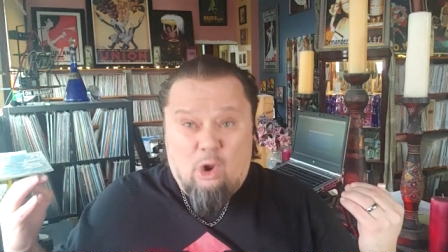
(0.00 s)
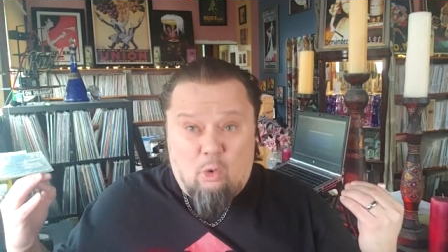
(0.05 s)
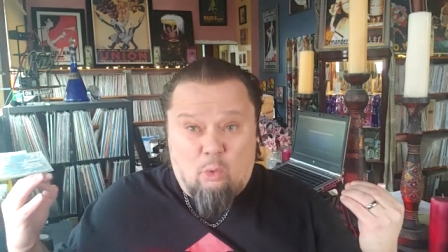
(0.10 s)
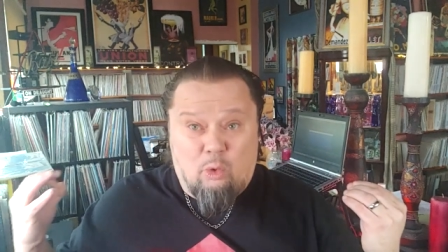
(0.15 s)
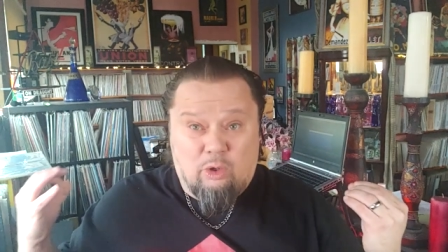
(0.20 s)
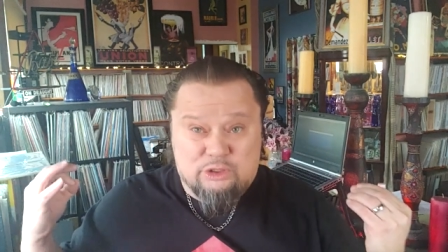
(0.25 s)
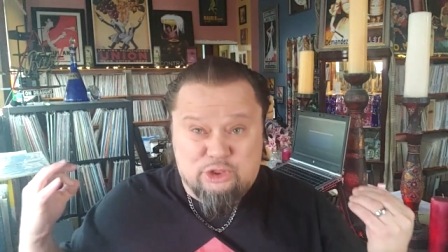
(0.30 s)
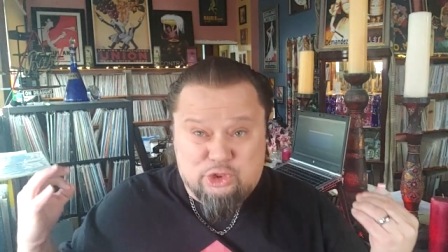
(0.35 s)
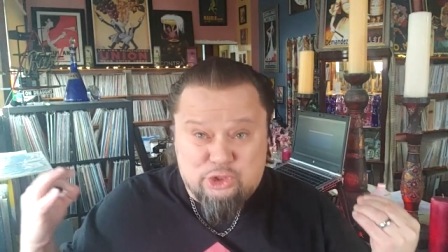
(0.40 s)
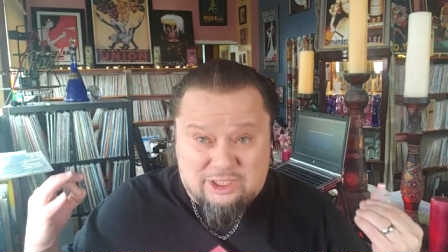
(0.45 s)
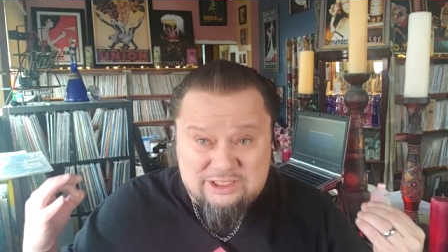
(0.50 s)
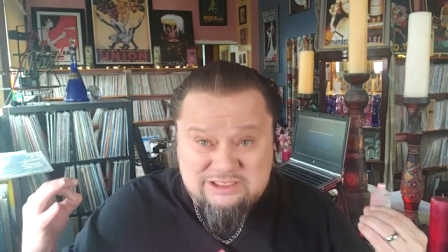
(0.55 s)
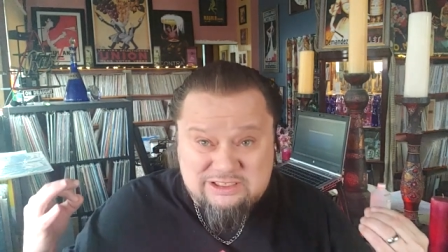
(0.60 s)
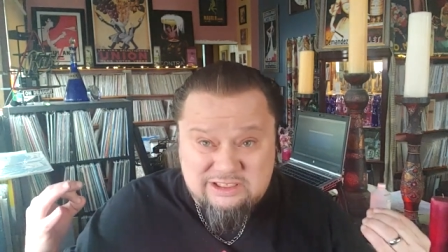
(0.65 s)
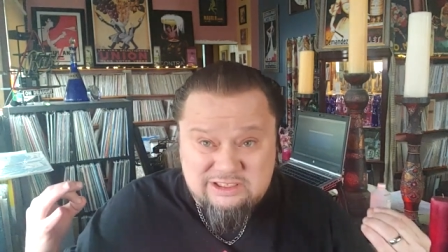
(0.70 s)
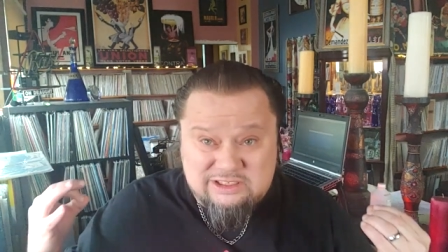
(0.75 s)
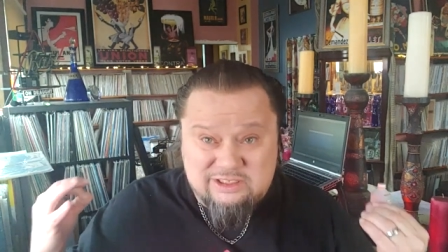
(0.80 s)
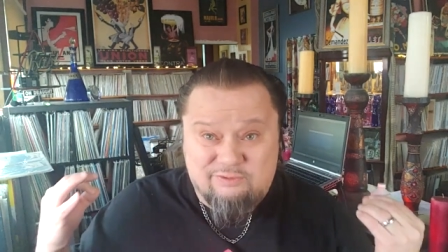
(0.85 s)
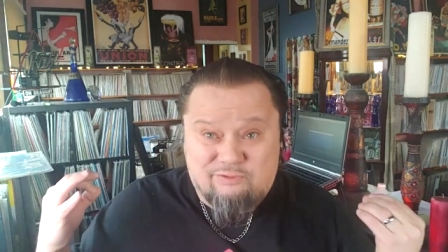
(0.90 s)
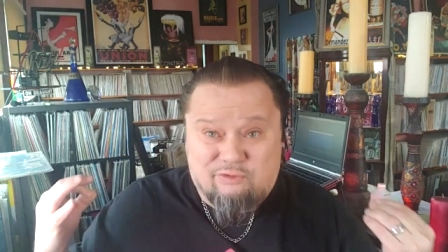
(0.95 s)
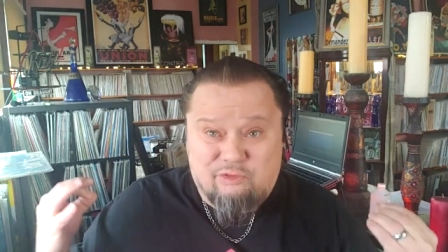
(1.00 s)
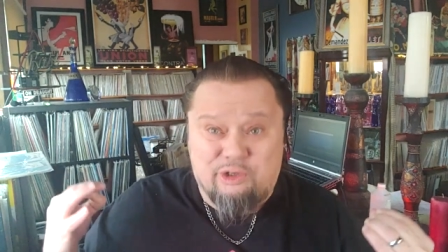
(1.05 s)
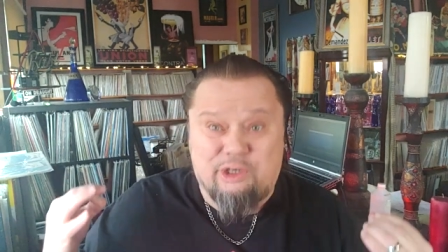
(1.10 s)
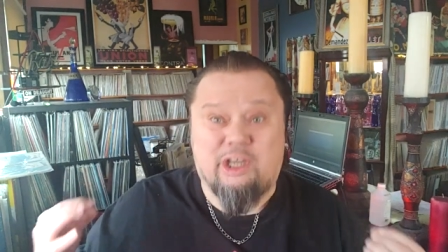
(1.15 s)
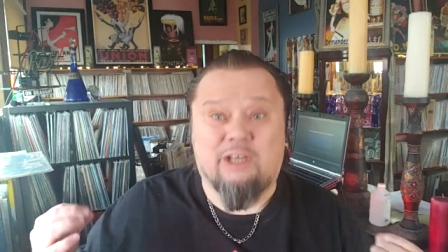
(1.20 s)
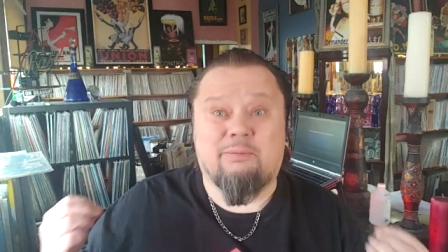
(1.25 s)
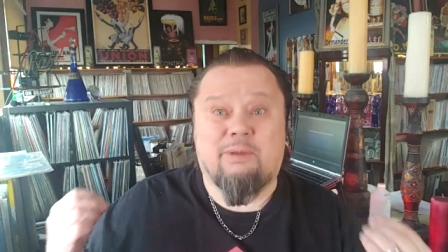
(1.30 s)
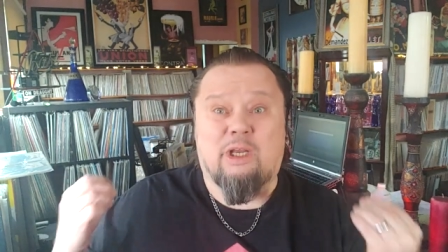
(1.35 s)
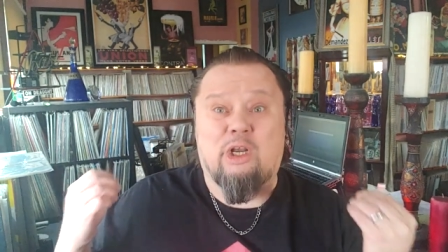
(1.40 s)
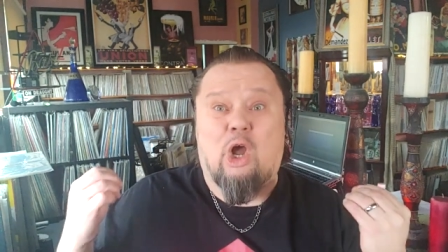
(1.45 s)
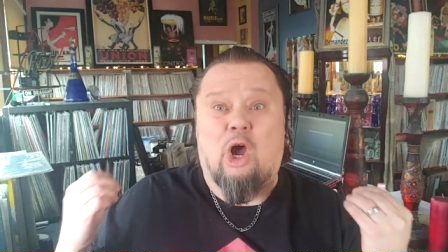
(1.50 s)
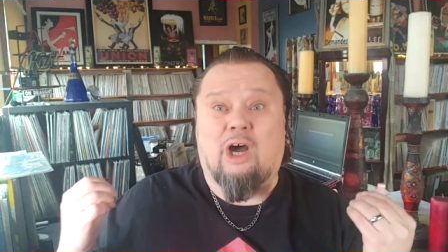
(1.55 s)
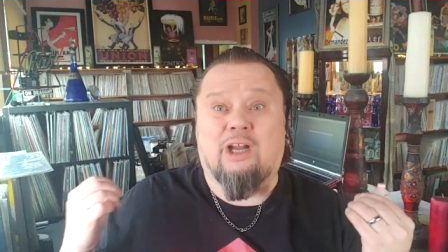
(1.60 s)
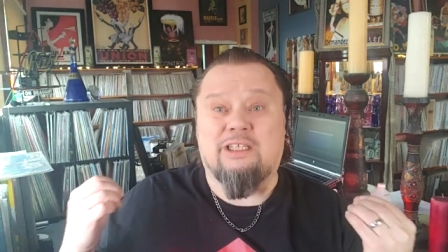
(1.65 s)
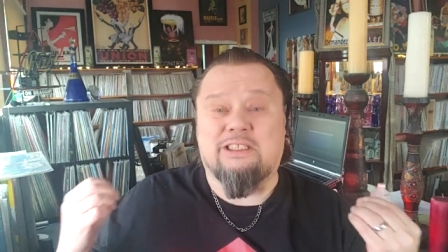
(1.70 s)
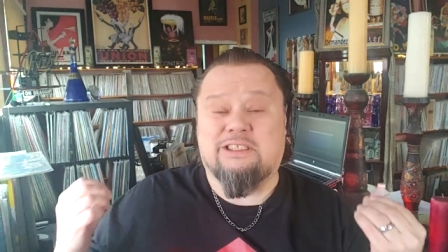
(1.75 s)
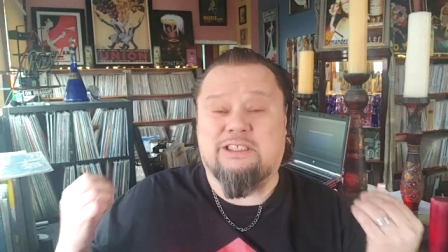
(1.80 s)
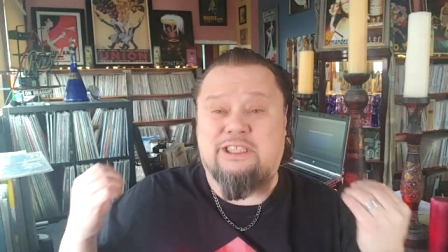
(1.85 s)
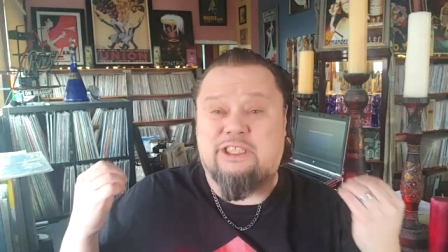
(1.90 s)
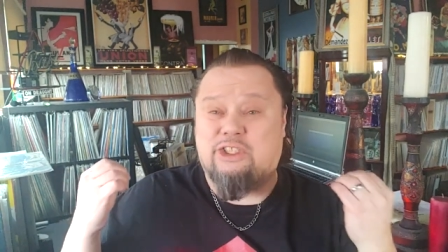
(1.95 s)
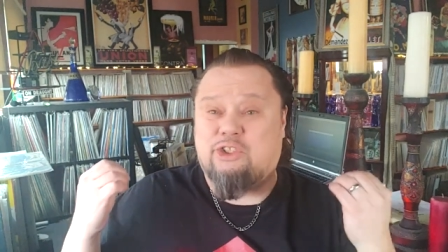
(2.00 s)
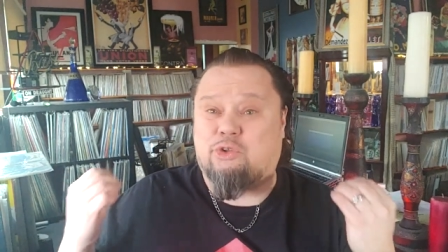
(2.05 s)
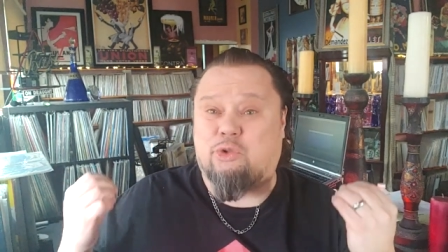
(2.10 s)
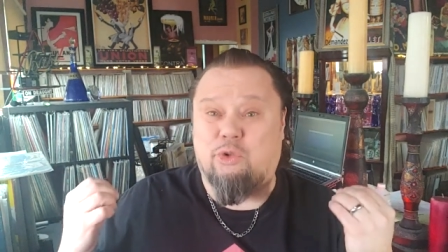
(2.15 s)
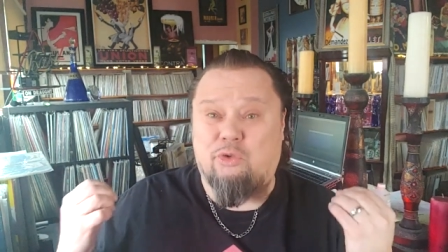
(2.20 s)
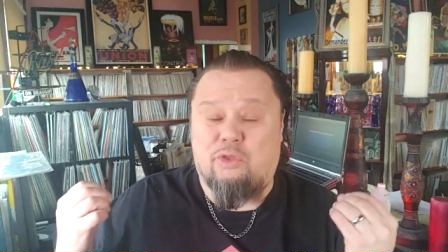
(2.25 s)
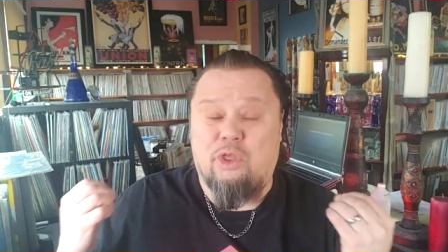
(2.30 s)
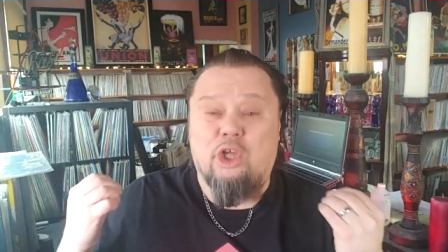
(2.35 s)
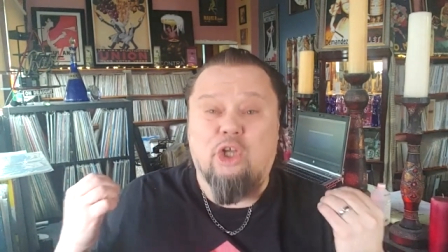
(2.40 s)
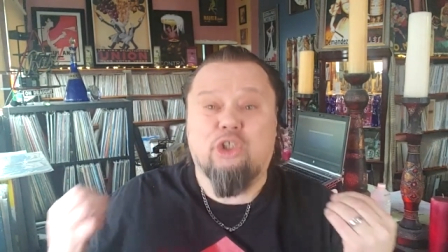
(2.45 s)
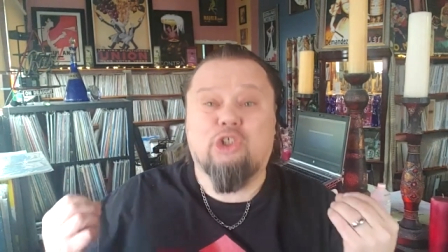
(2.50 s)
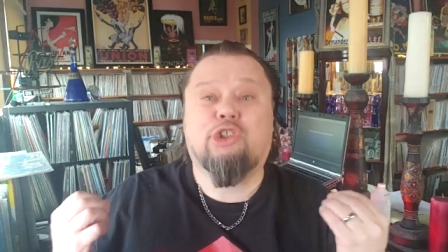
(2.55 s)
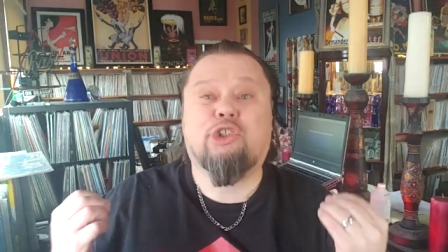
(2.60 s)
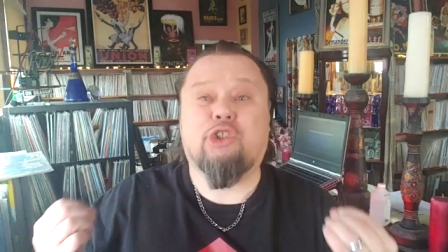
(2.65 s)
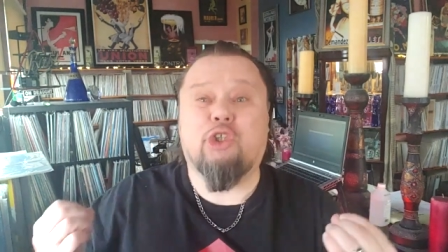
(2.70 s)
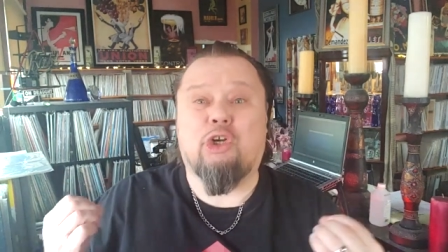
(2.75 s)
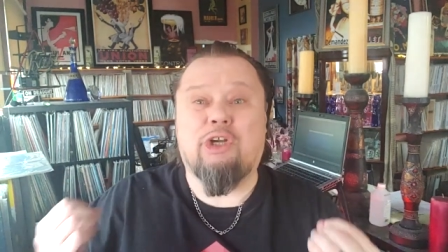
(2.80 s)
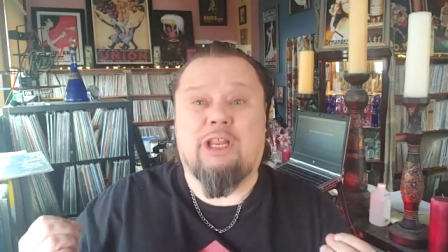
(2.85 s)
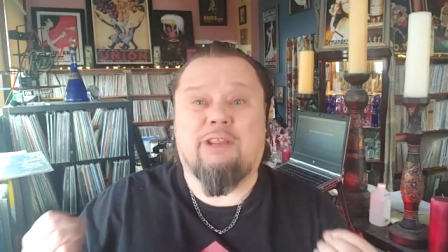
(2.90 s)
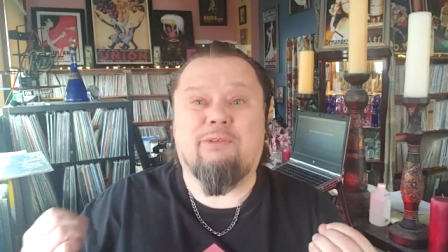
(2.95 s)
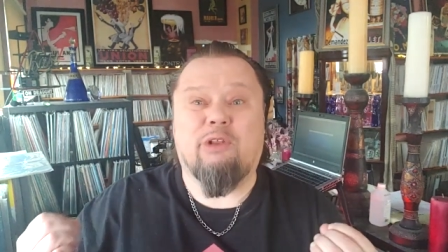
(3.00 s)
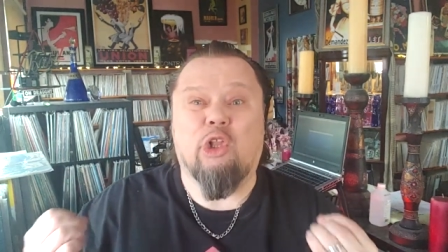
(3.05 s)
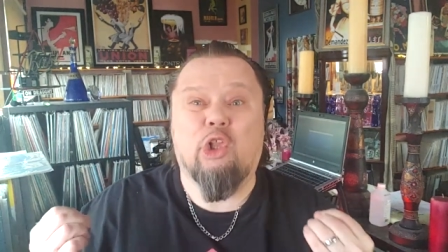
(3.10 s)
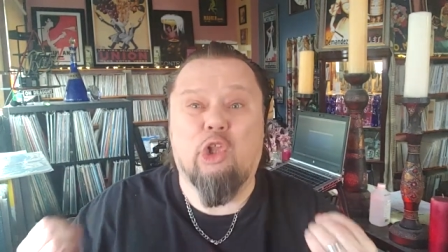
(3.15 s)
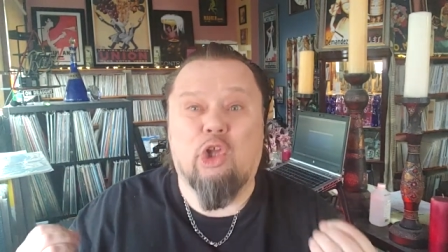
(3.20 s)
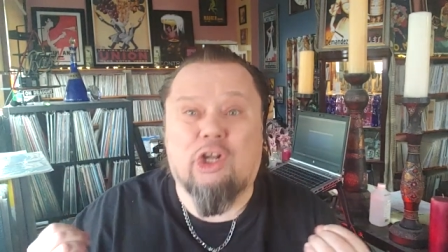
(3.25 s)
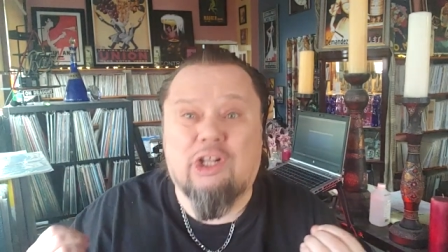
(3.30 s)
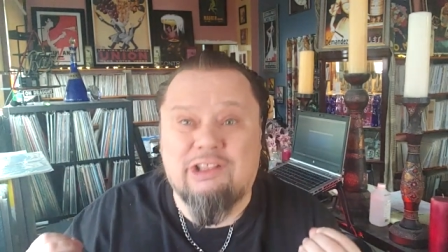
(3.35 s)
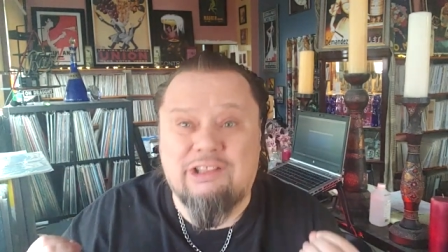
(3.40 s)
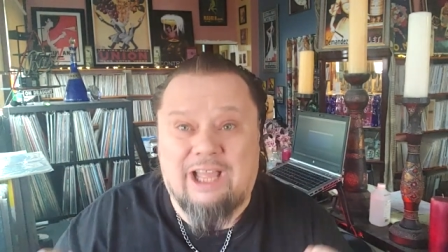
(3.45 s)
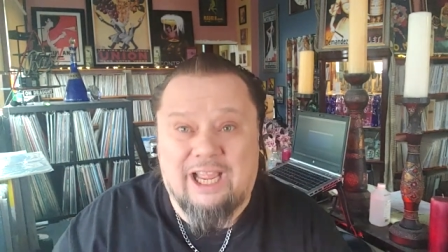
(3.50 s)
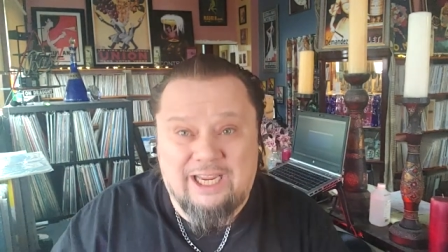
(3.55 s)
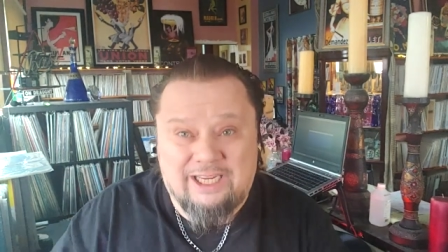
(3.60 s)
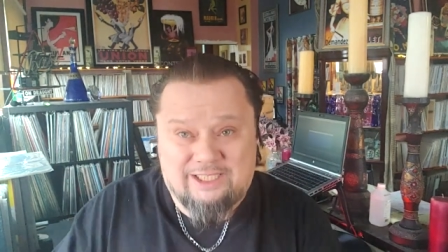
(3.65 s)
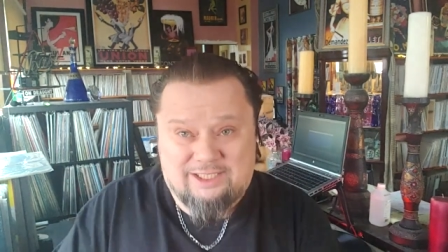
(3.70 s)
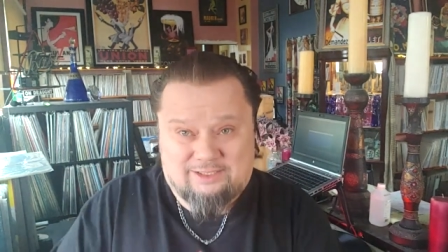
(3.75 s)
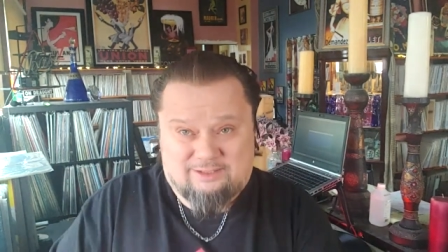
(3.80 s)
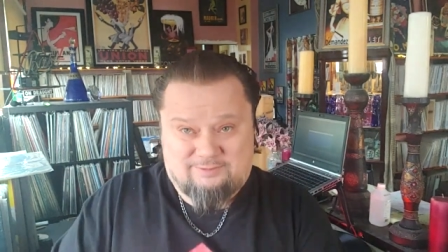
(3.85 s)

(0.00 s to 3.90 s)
what justice and freedom and honesty and truth should even look like.